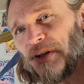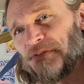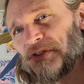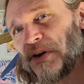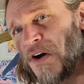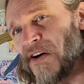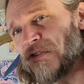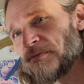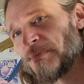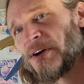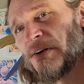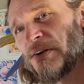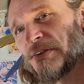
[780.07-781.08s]
of the golf
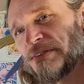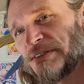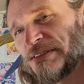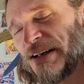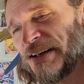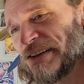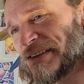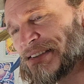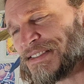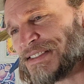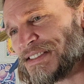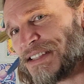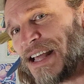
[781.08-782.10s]
ball
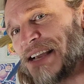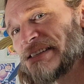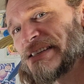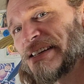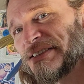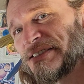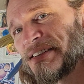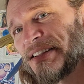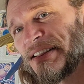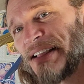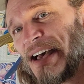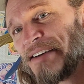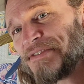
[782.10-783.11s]
slicing to the
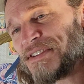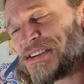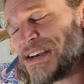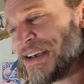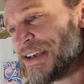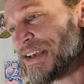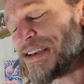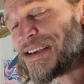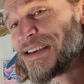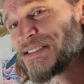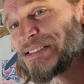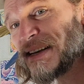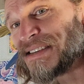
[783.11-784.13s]
left
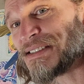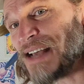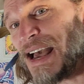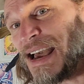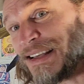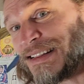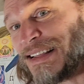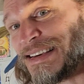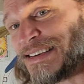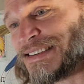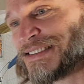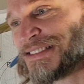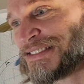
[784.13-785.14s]
is
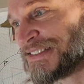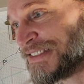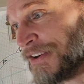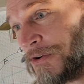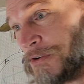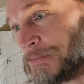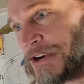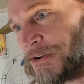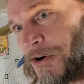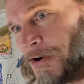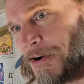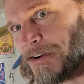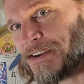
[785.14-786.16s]
exactly the Hermit
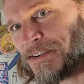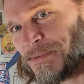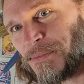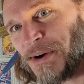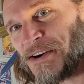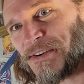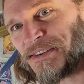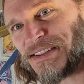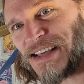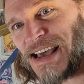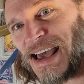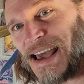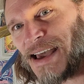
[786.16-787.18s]
card, where
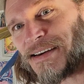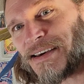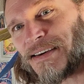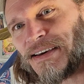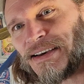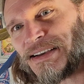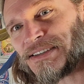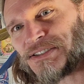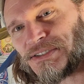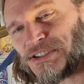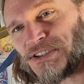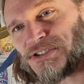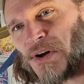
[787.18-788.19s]
the egg is
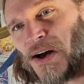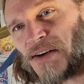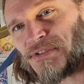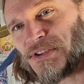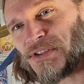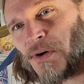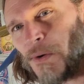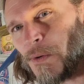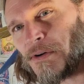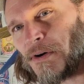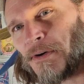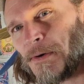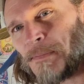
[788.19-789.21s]
just off in the
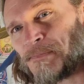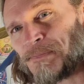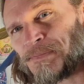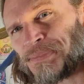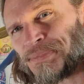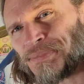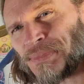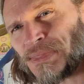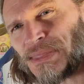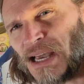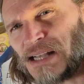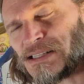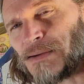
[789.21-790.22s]
corner.
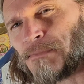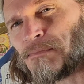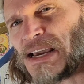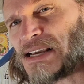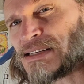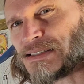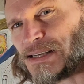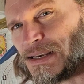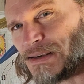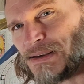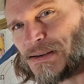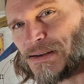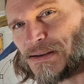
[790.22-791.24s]
It's
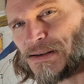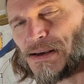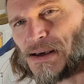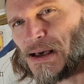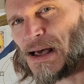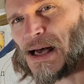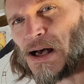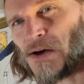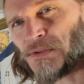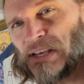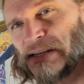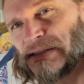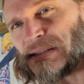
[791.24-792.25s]
amazing how
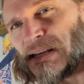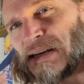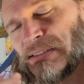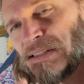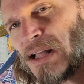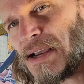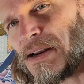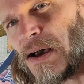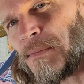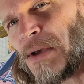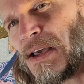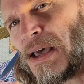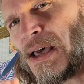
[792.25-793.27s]
these things line up.